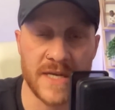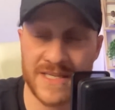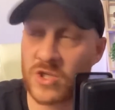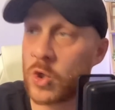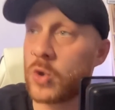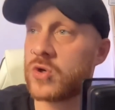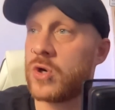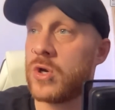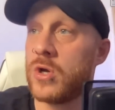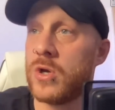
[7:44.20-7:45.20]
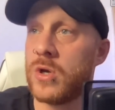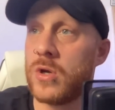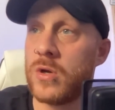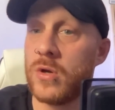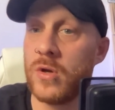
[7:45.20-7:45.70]
As it took
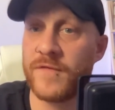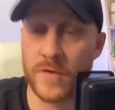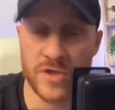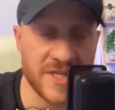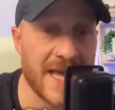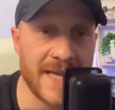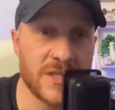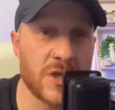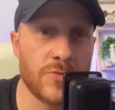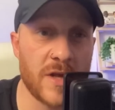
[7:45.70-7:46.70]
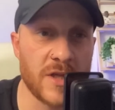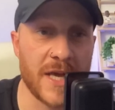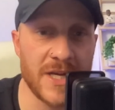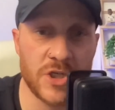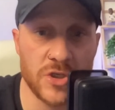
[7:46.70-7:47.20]
for us to get into the
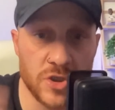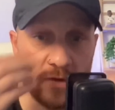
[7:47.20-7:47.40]
relegation